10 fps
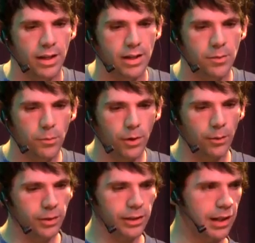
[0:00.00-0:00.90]
And what I
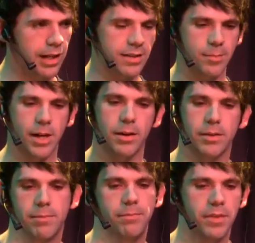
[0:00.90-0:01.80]
really liked about
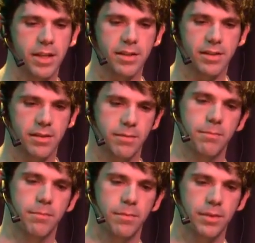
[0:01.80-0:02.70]
this
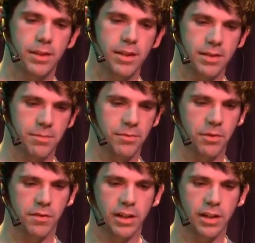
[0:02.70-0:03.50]
sort of